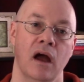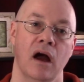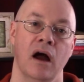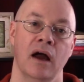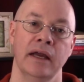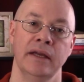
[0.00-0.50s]

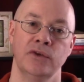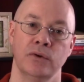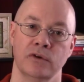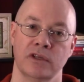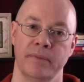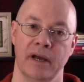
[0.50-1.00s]
I
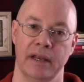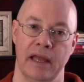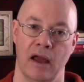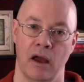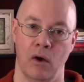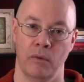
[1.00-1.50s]
talked about
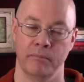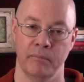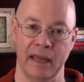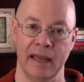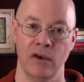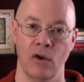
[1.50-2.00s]
how
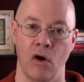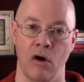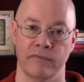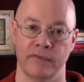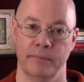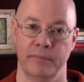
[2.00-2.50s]
men
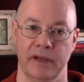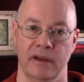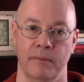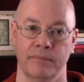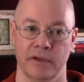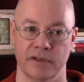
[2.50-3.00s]
often pick
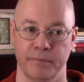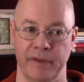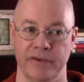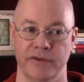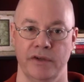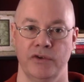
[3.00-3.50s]
up this
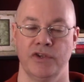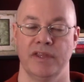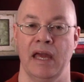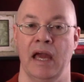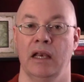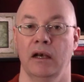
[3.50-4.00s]
message
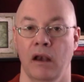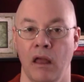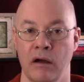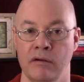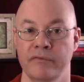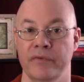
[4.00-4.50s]
that
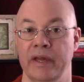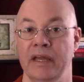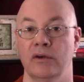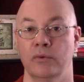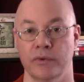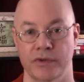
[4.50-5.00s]
love
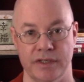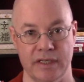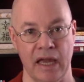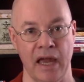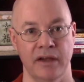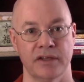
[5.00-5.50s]
equals
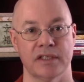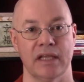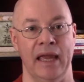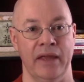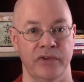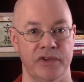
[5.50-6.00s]
sex
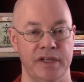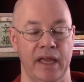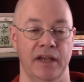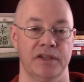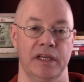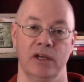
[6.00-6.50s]
and
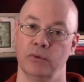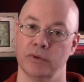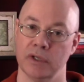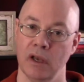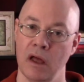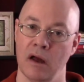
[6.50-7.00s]
sex
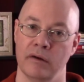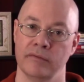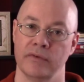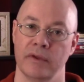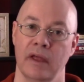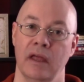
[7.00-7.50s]
equals
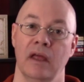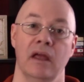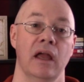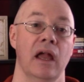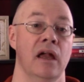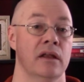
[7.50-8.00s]
love.
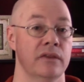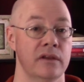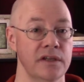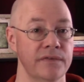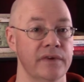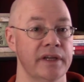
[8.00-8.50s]
And in
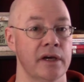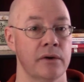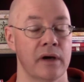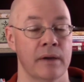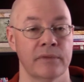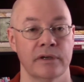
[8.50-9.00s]
this
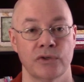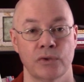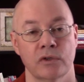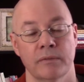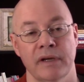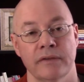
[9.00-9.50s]
video, I'm going to
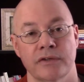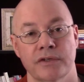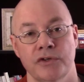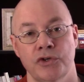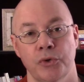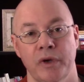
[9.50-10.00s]
talk about the
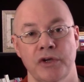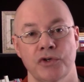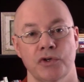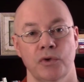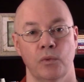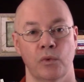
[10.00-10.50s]

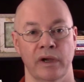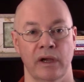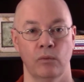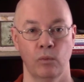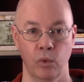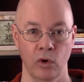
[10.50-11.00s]
situation where
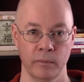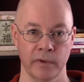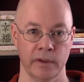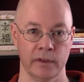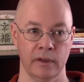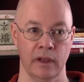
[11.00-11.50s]

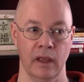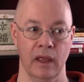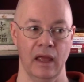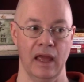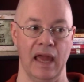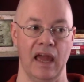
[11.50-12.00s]
women
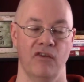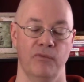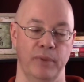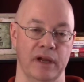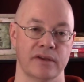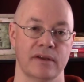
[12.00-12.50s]
have
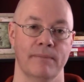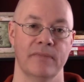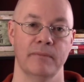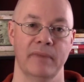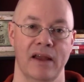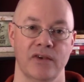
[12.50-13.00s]
picked up
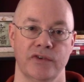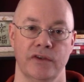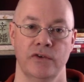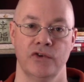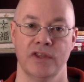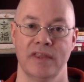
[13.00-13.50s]
the
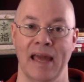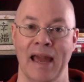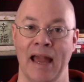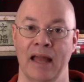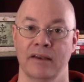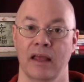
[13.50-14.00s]
message
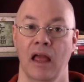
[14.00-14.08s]
that